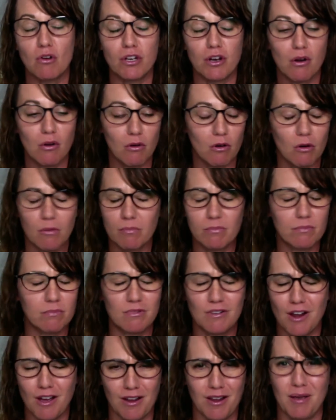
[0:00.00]
or
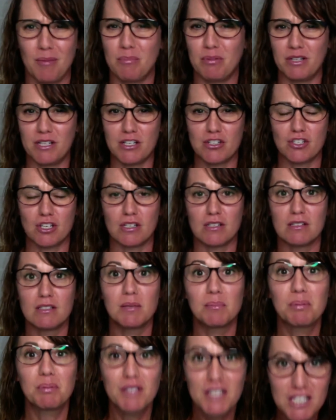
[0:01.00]
not completion,
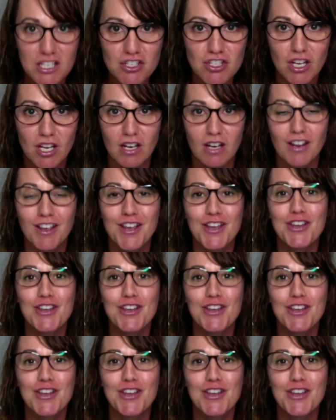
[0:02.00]
depletion.